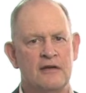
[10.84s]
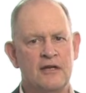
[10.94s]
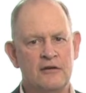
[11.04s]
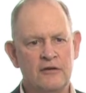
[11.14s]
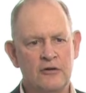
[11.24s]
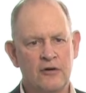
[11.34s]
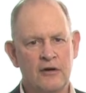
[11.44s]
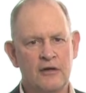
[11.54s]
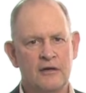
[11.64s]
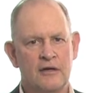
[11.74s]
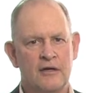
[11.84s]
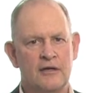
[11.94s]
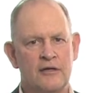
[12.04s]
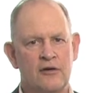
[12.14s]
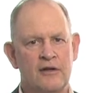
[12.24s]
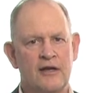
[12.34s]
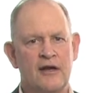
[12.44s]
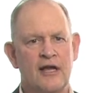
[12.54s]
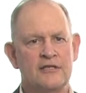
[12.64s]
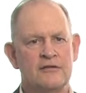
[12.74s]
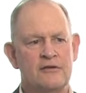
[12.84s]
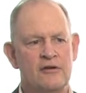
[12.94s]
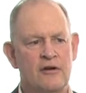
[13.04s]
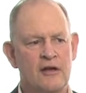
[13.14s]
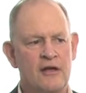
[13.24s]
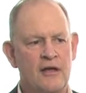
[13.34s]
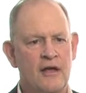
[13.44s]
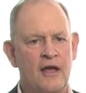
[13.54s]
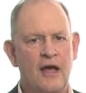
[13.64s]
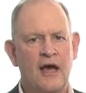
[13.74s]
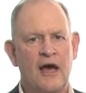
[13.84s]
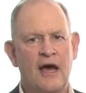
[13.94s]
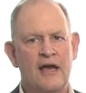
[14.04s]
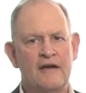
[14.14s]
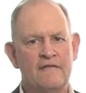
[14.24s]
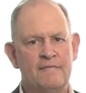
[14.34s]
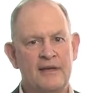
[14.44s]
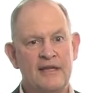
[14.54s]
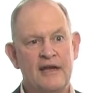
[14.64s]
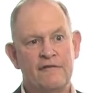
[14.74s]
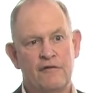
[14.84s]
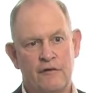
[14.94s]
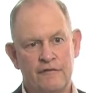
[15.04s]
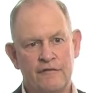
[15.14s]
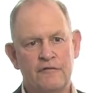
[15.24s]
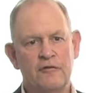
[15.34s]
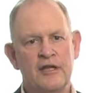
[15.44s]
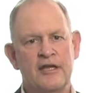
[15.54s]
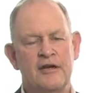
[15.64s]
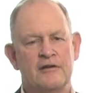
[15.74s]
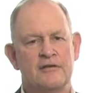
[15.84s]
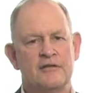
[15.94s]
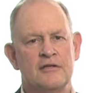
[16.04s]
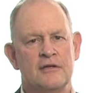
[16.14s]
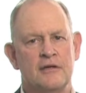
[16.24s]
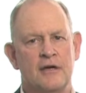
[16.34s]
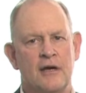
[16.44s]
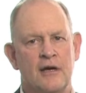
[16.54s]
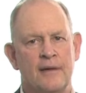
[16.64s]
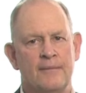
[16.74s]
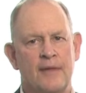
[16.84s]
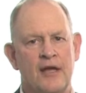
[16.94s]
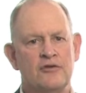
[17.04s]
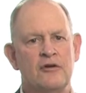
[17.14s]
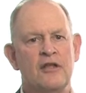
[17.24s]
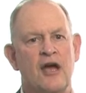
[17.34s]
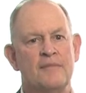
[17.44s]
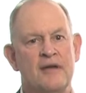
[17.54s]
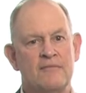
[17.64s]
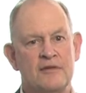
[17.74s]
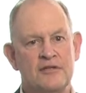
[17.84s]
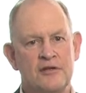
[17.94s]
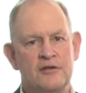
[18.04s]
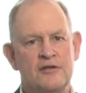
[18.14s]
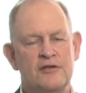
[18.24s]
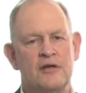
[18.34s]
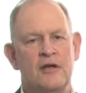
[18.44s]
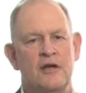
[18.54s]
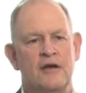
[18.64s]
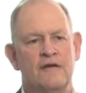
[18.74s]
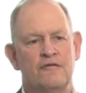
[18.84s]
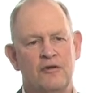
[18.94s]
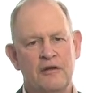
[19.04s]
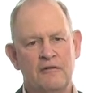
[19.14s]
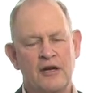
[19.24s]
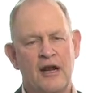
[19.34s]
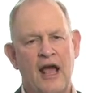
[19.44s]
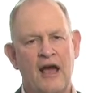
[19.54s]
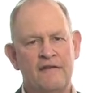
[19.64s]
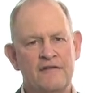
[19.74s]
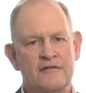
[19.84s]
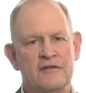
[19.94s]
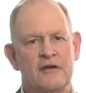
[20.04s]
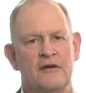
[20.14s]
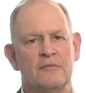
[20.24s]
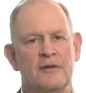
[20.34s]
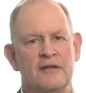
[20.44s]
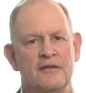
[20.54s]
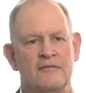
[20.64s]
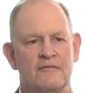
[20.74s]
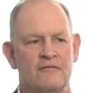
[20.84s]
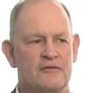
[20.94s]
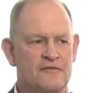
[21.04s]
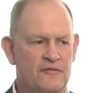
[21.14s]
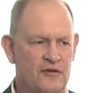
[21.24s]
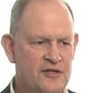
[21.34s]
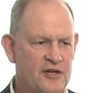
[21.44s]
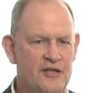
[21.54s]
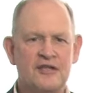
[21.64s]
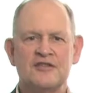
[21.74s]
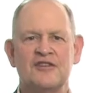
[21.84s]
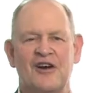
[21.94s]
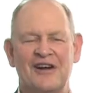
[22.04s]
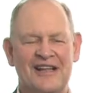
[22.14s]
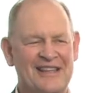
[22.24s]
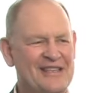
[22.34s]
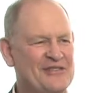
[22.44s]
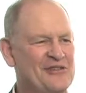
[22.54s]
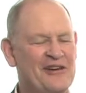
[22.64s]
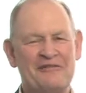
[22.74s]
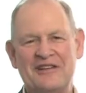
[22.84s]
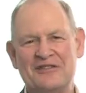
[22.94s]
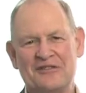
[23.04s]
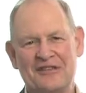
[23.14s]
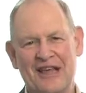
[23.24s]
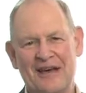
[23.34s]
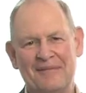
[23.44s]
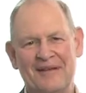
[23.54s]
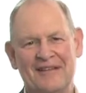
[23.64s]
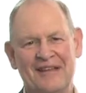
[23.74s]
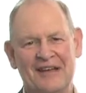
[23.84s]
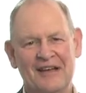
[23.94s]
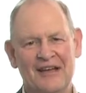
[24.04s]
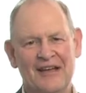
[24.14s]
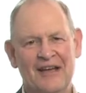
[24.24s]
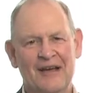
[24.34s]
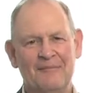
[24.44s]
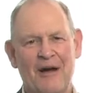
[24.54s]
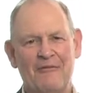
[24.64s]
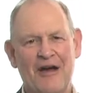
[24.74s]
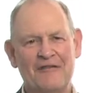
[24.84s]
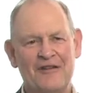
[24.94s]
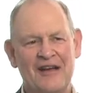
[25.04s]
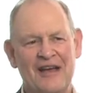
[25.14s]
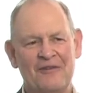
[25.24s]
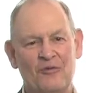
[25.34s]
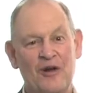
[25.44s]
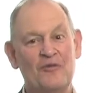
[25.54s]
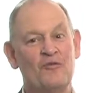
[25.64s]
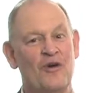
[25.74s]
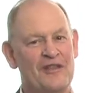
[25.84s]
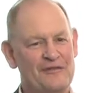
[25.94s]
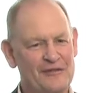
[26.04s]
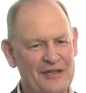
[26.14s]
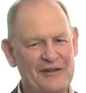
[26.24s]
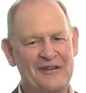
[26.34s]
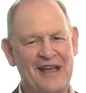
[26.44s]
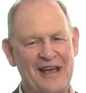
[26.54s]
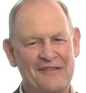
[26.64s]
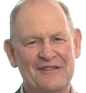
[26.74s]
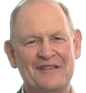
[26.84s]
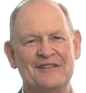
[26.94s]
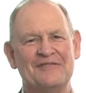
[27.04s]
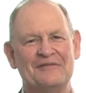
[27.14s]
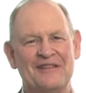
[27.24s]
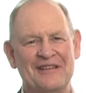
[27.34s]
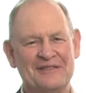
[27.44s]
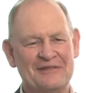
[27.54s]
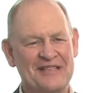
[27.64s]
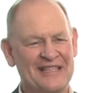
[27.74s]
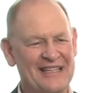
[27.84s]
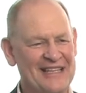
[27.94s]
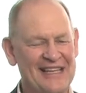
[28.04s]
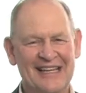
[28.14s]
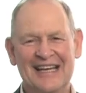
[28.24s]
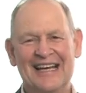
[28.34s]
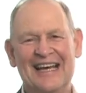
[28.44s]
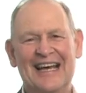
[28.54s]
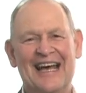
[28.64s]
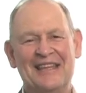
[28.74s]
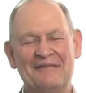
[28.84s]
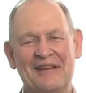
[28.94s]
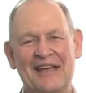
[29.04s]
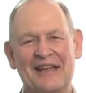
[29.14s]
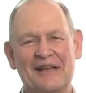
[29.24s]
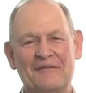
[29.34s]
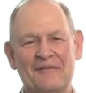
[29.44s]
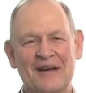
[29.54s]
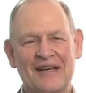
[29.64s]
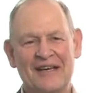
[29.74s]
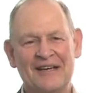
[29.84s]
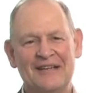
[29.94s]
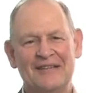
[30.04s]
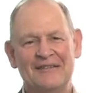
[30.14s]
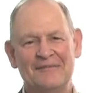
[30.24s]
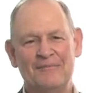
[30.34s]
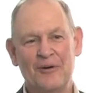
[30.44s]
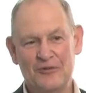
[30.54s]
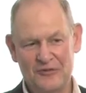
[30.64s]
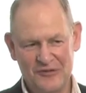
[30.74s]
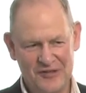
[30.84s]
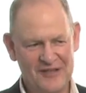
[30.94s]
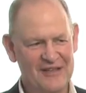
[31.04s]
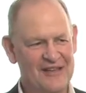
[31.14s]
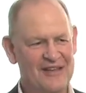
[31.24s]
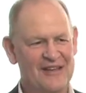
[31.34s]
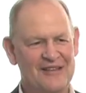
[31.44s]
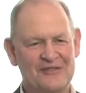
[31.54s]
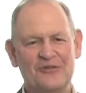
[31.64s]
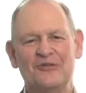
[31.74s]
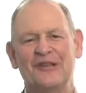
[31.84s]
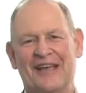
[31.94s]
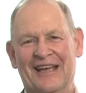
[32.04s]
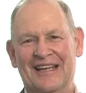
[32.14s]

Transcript: in New York, in Yorktown Heights, New York. I have been there for over 40 years. Um, I joined IBM Research 41 and a half years ago, but was fortunate to start at the Zurich Research Lab, and uh, my wife and I had one wonderful year and a half in, in Switzerland at the beginning of my uh, post-schooling.